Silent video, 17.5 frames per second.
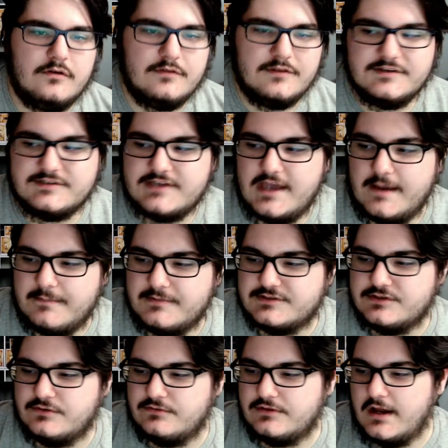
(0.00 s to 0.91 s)
this
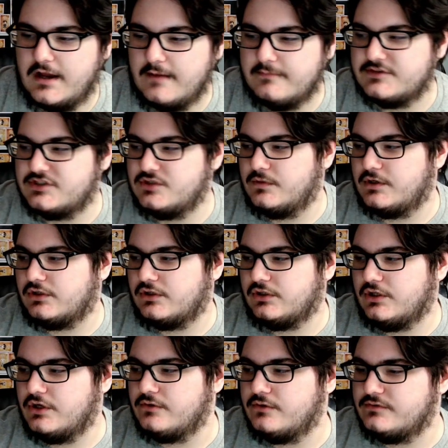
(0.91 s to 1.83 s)
episode comes to a
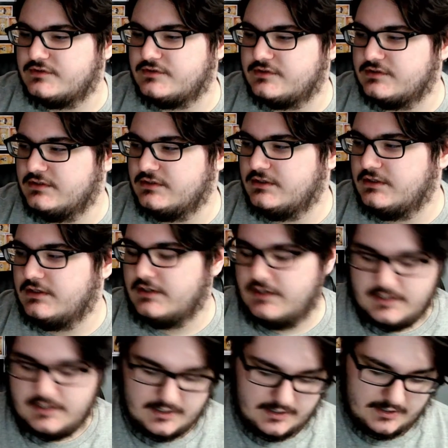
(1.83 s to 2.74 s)
close,
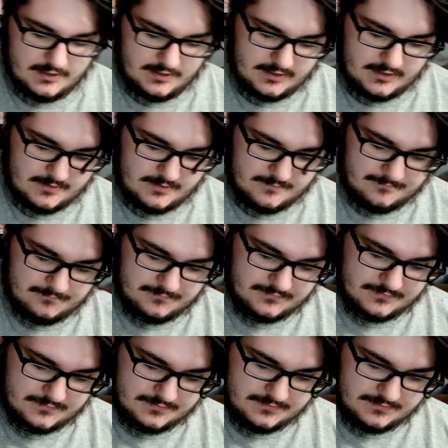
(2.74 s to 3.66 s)
um,
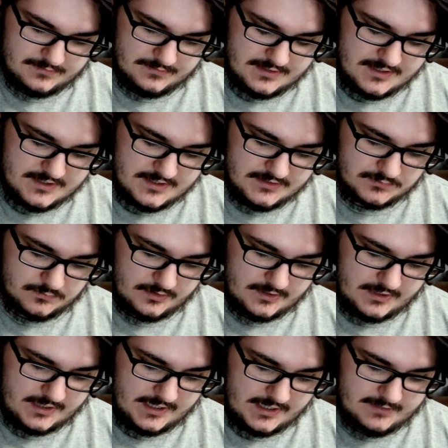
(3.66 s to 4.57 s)
these were
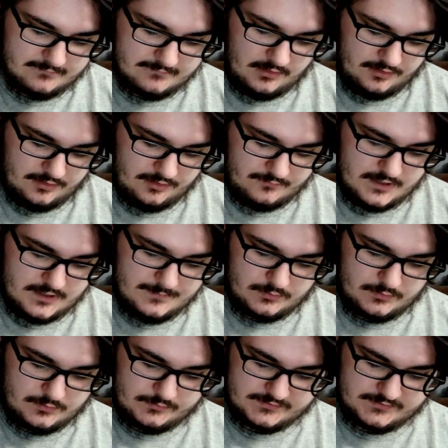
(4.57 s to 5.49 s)
kind of the three
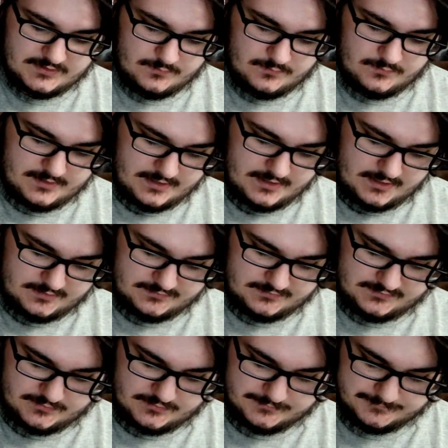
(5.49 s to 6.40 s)
pulls that we got.
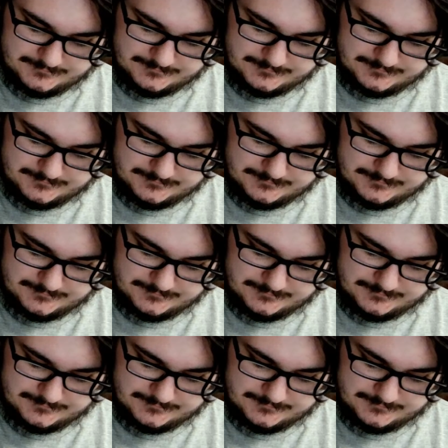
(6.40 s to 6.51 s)
So